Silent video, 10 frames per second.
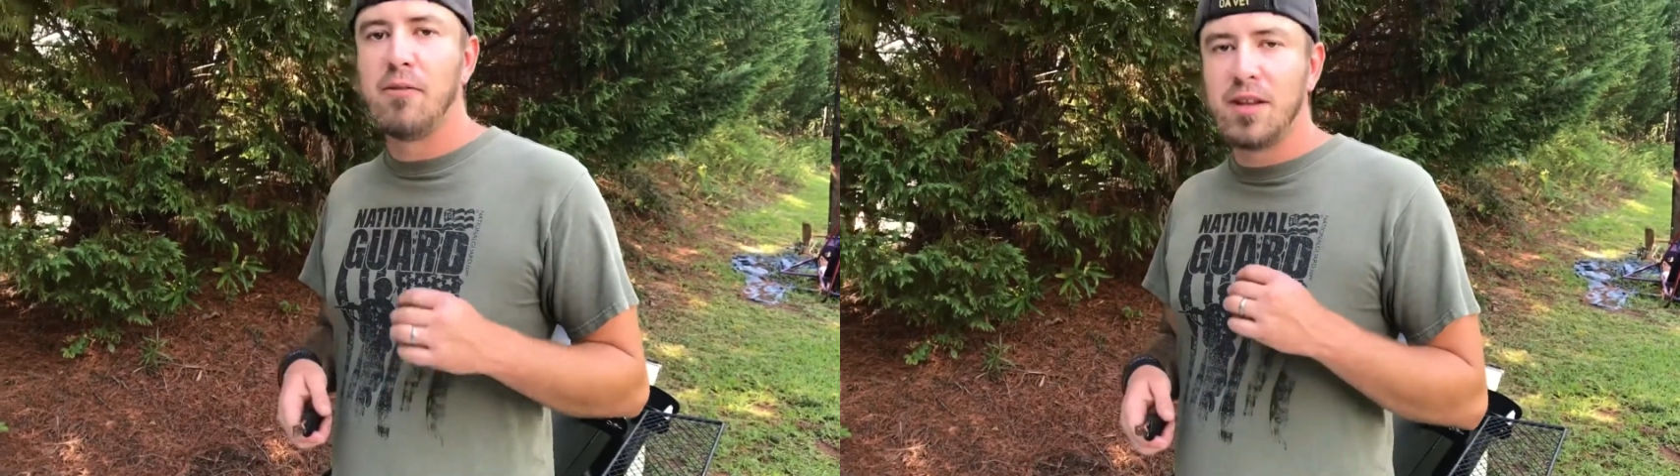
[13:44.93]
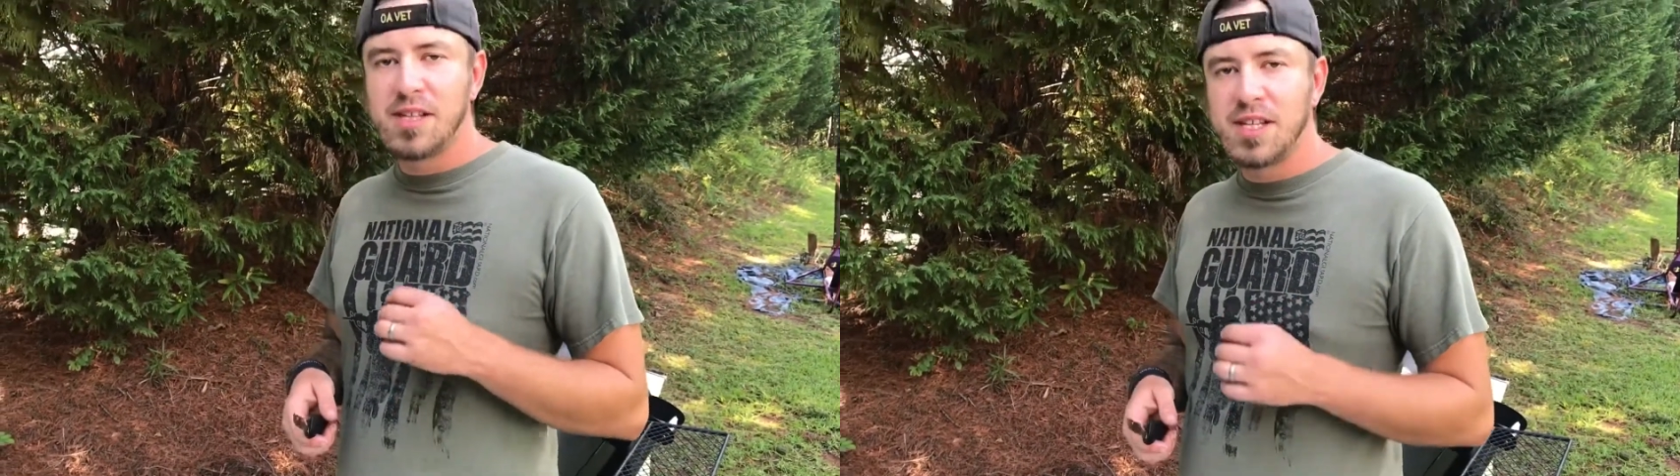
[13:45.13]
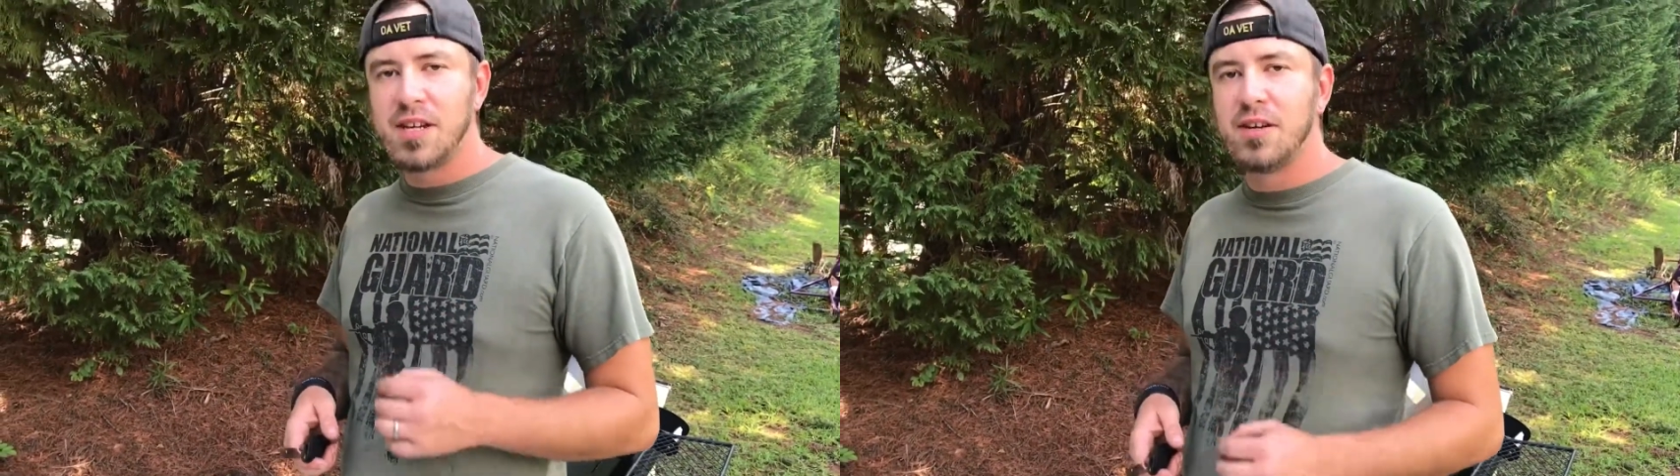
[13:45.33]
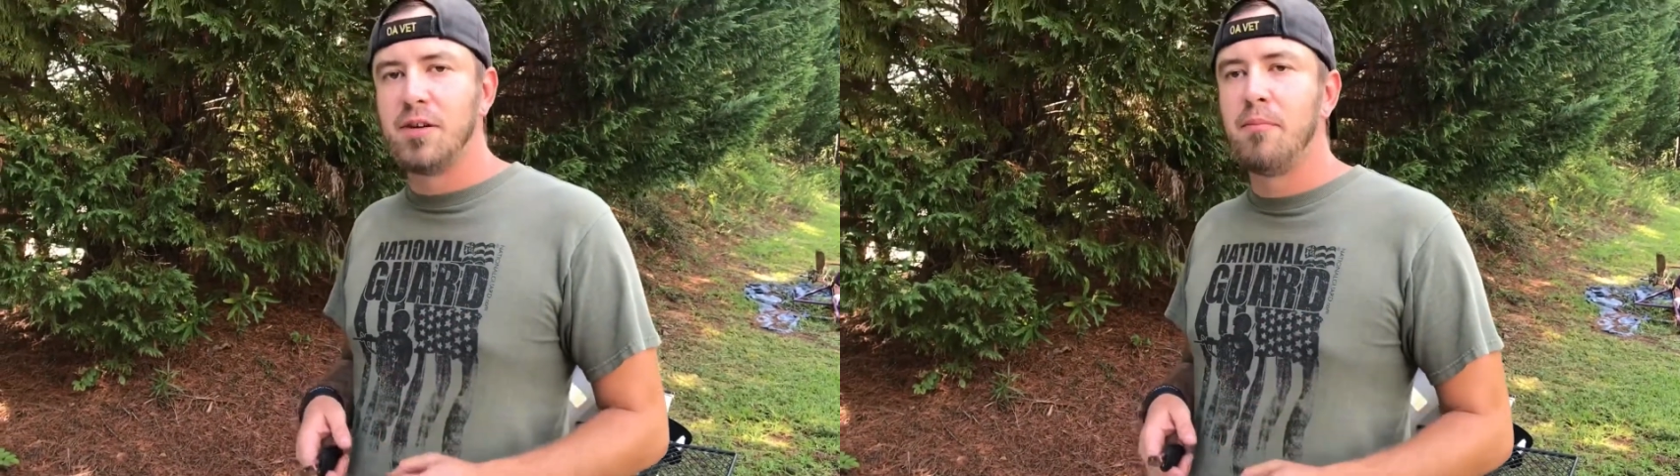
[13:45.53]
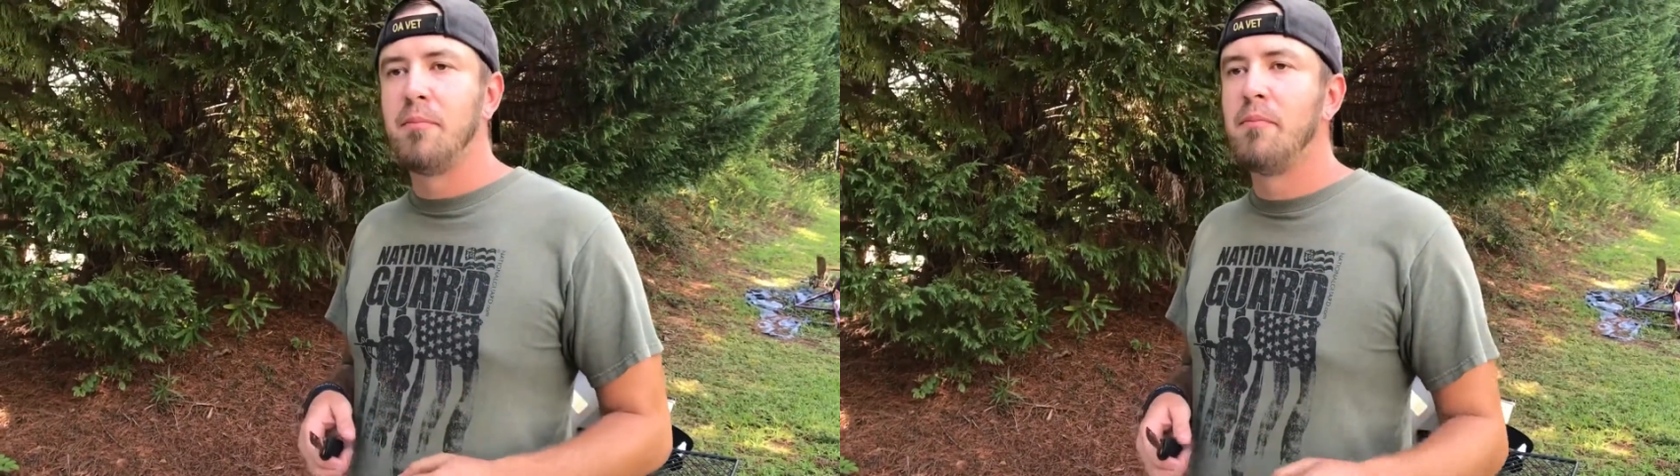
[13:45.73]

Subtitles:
really tender,